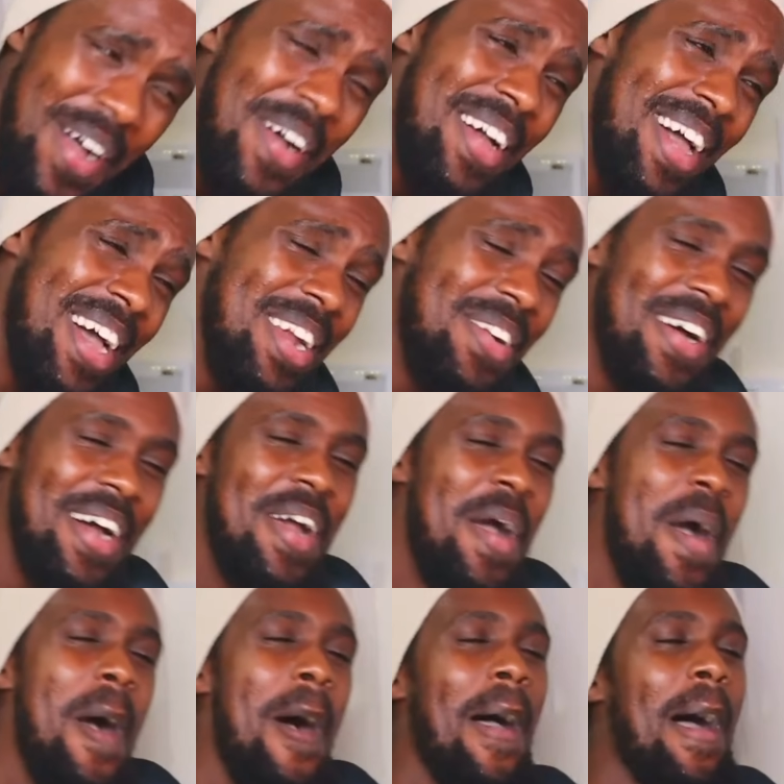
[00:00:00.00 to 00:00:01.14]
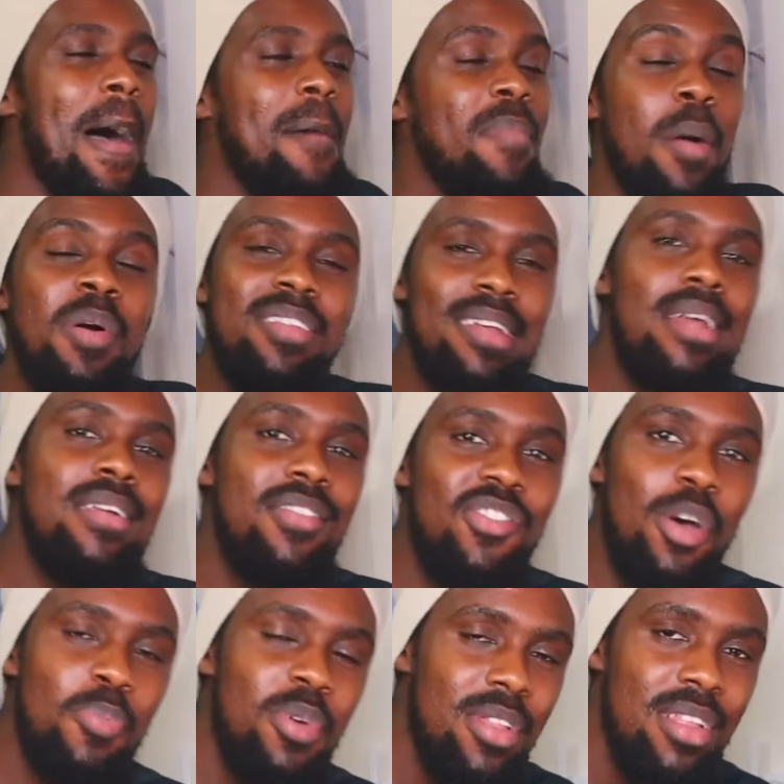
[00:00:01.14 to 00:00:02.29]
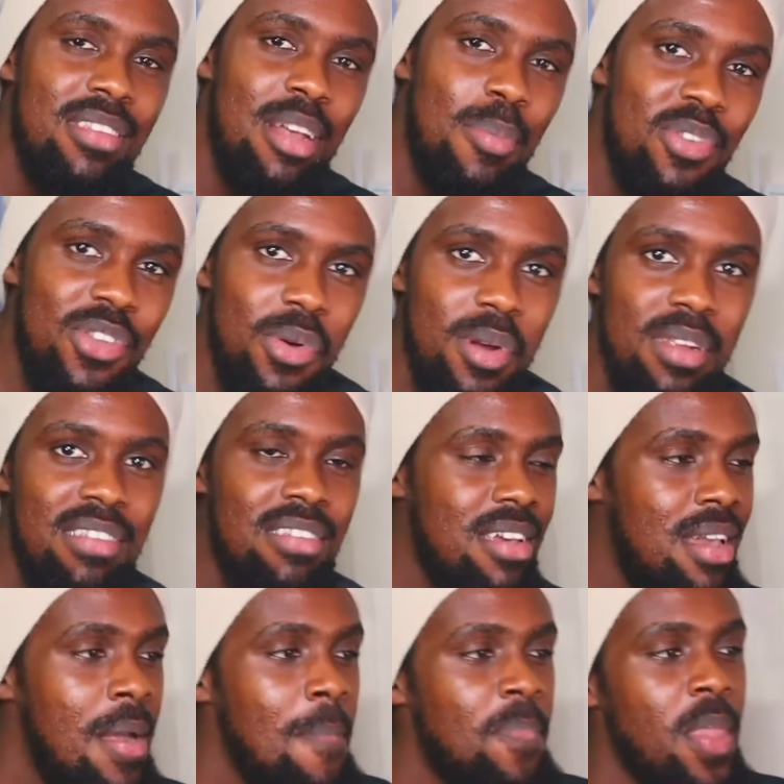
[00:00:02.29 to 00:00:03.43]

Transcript: Anyway, I'm excited to jump into this episode and see